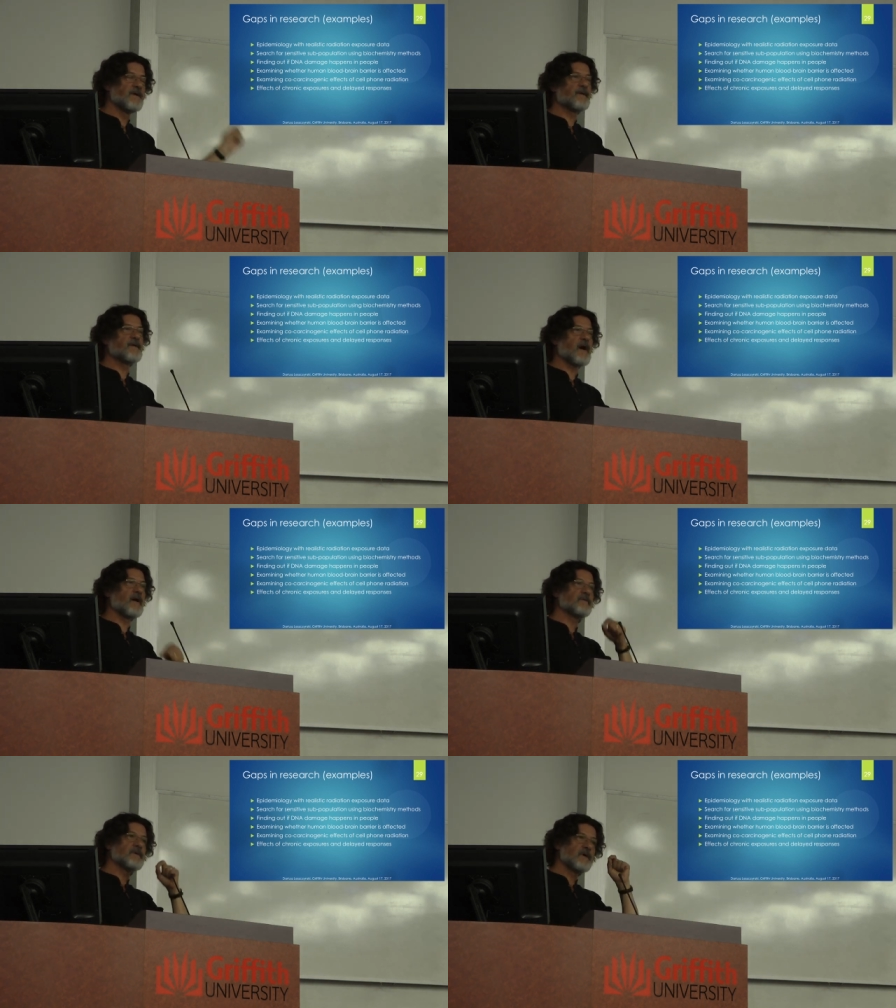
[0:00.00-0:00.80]
year
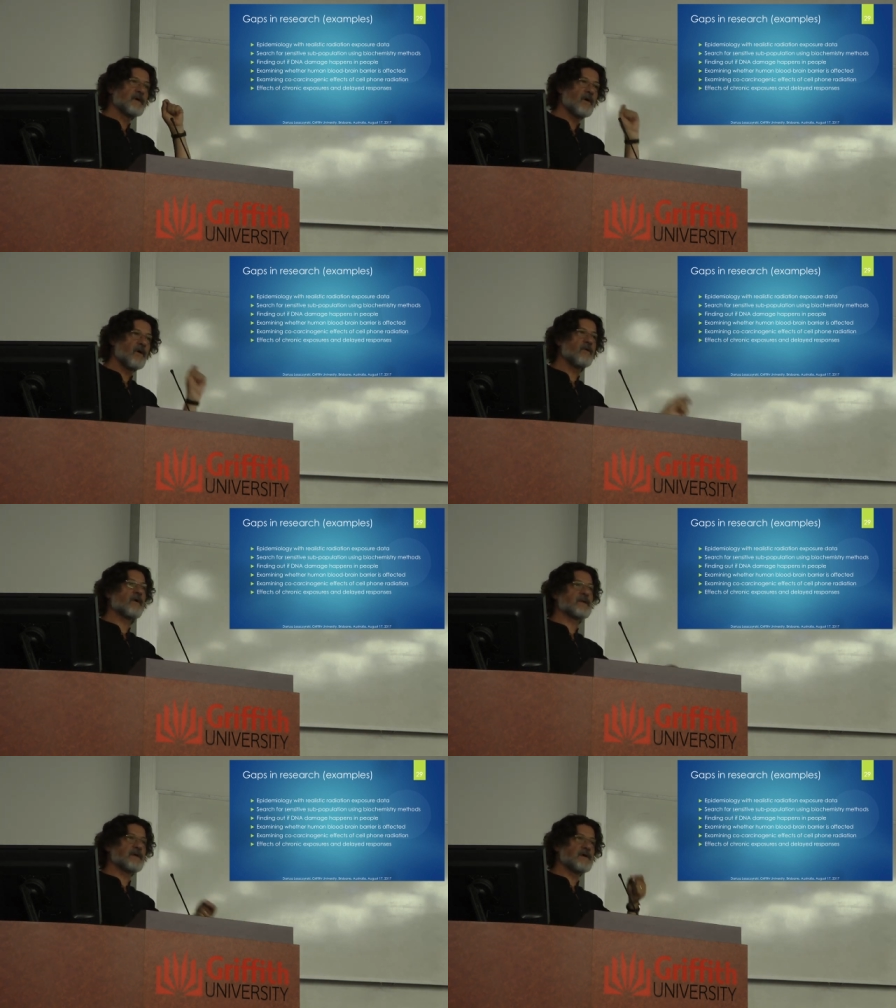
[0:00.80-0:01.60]
around,
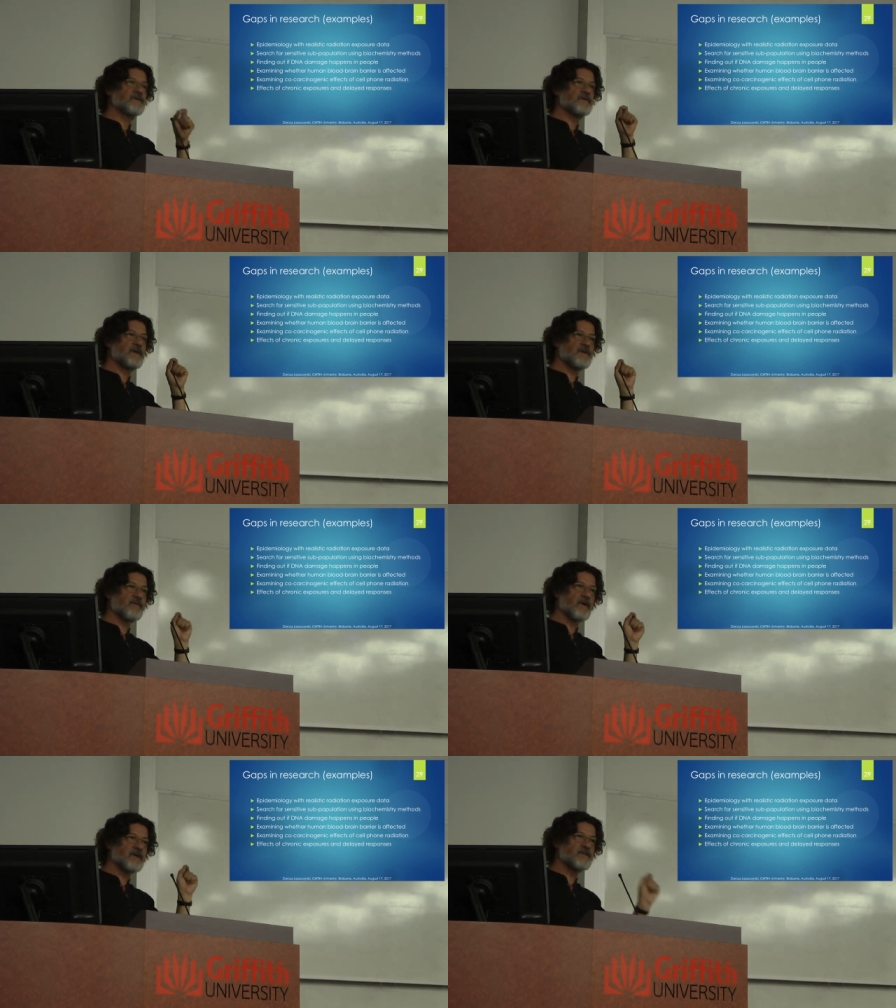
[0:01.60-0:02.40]
all radiation
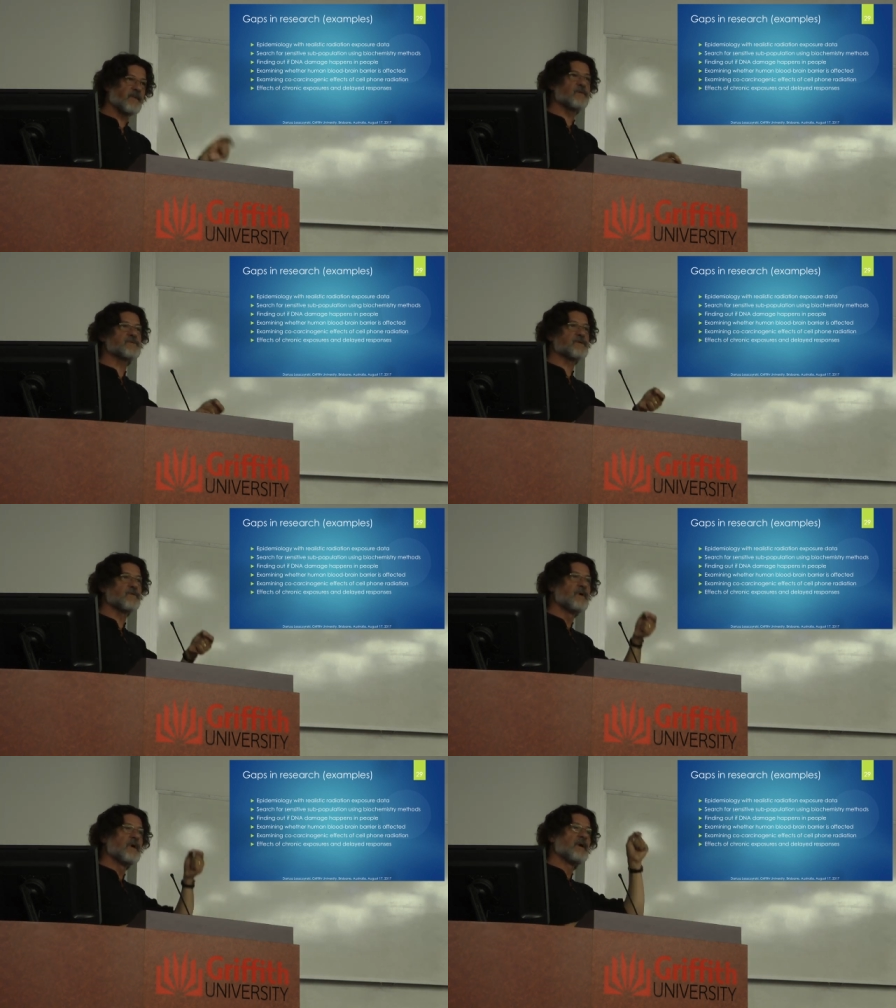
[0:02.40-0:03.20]
that you are
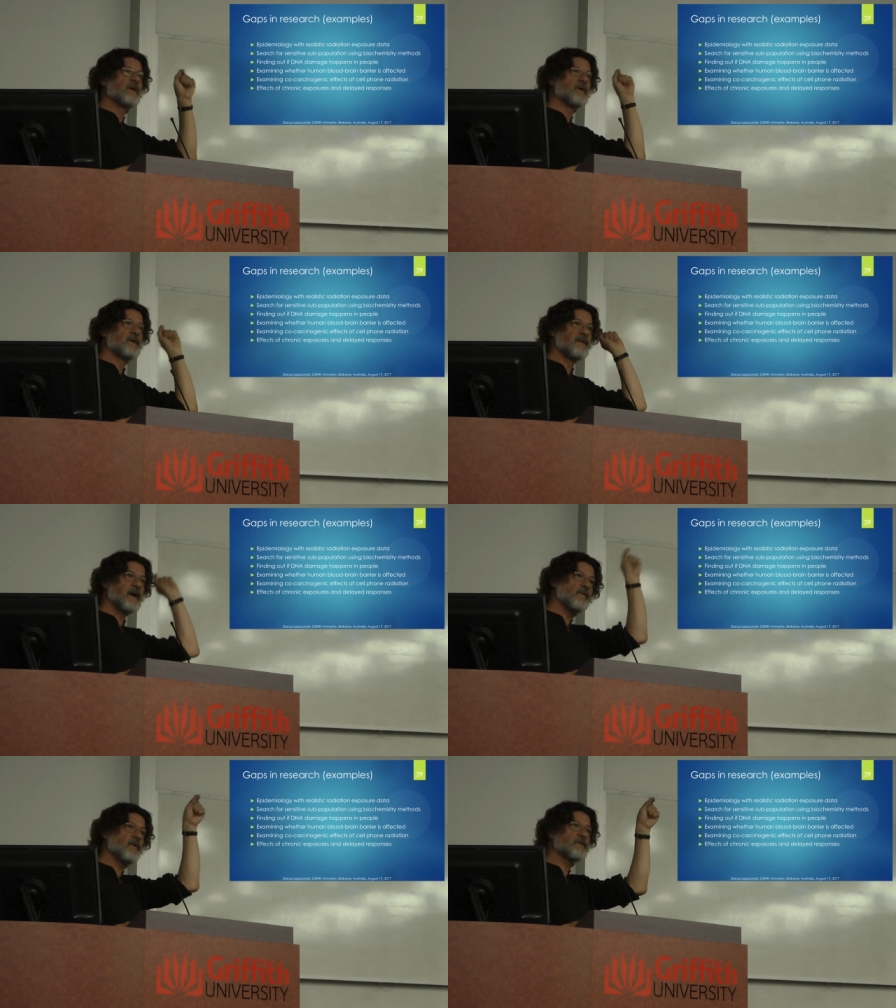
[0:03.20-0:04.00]
exposed to,
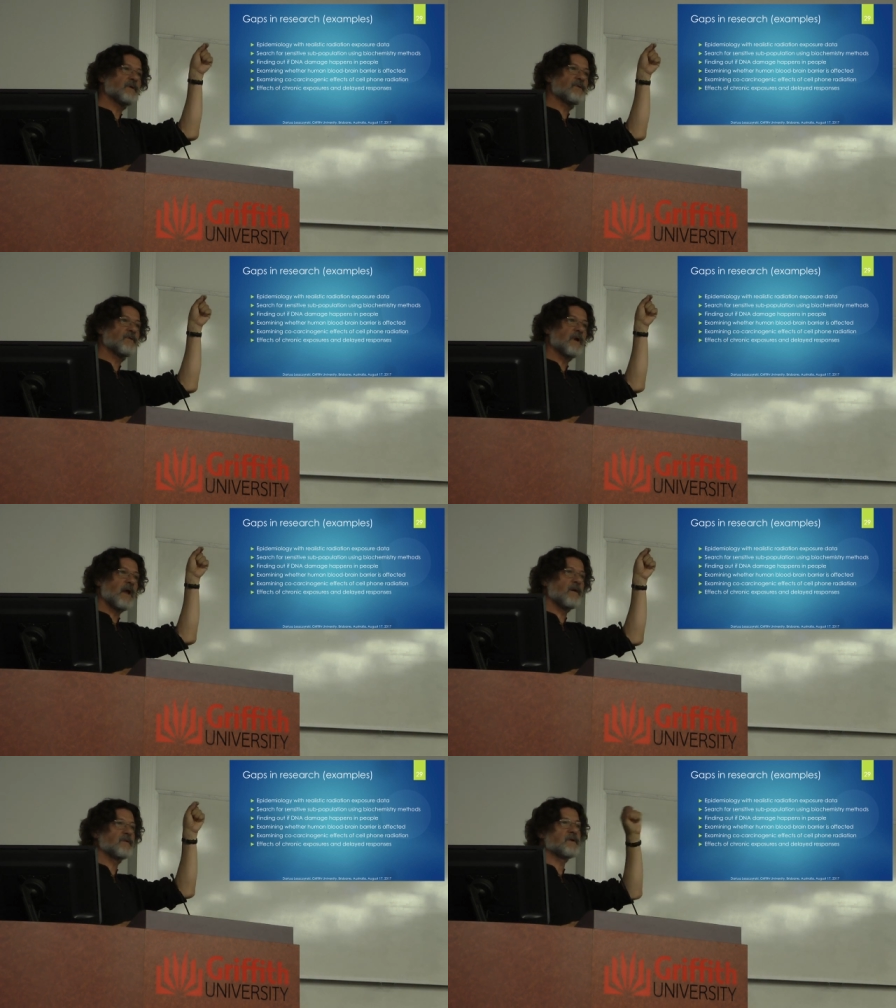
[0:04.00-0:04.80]
download it to
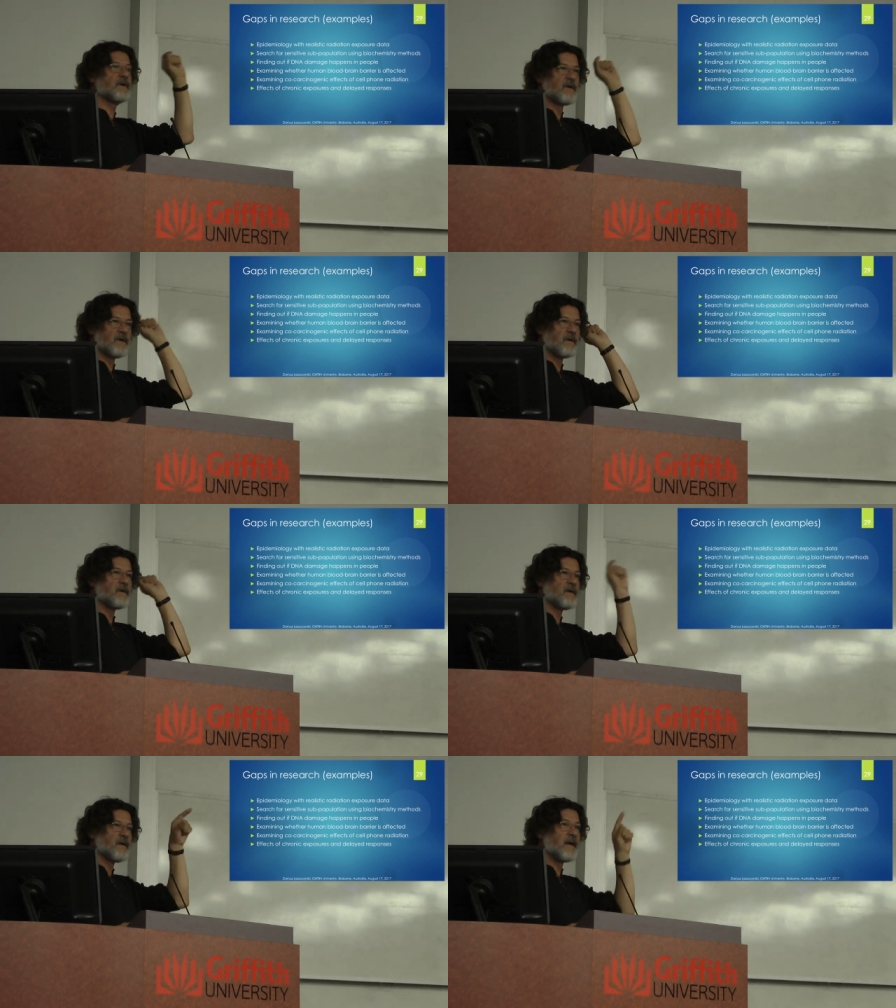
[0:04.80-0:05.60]
cloud,
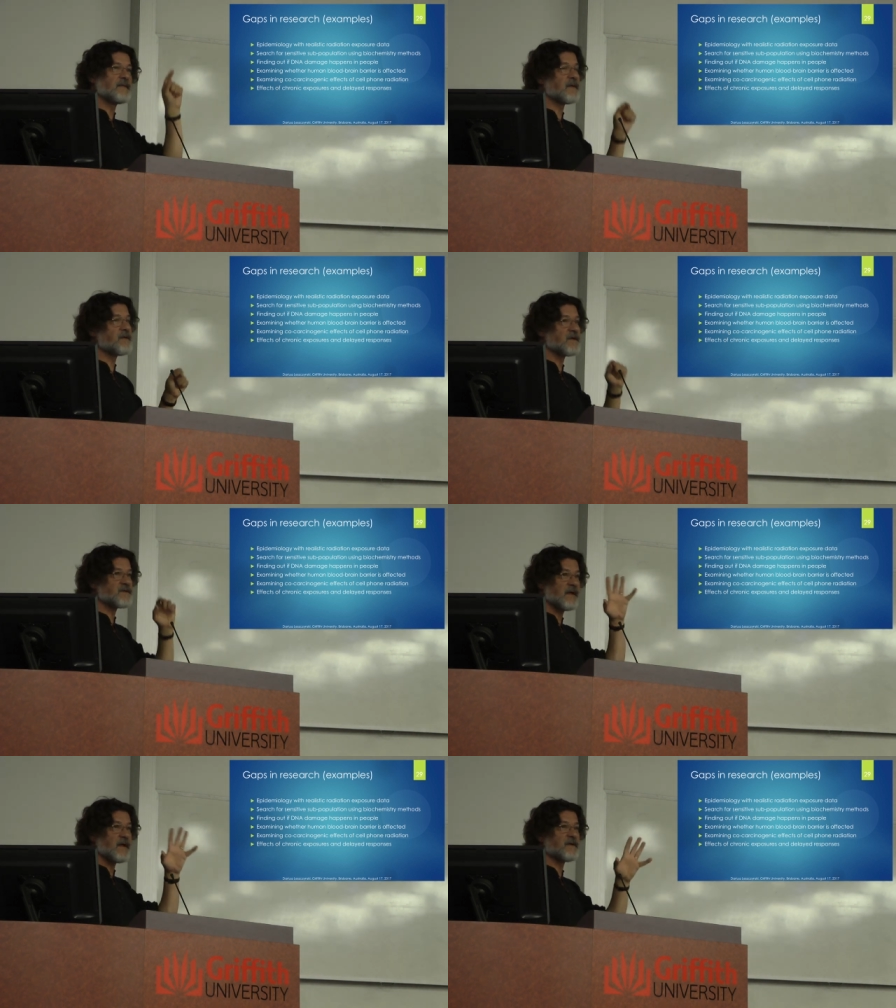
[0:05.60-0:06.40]
and
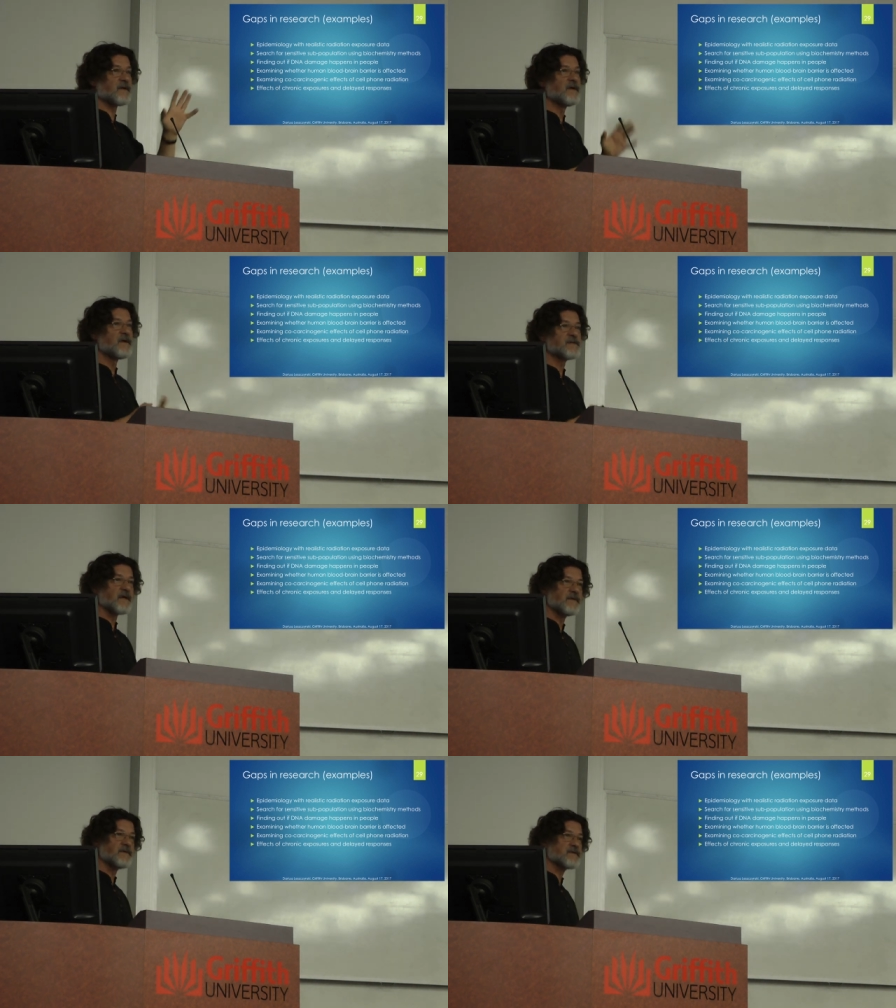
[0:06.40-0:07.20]
10 years later,
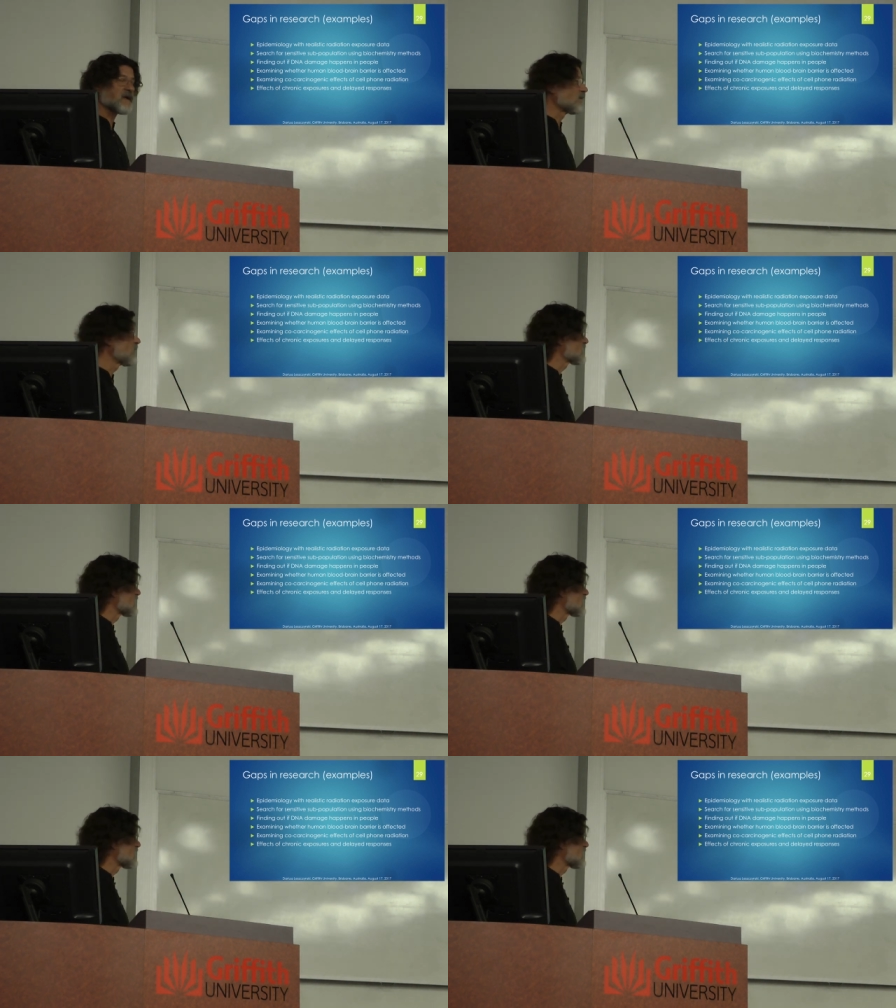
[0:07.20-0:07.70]
scientists can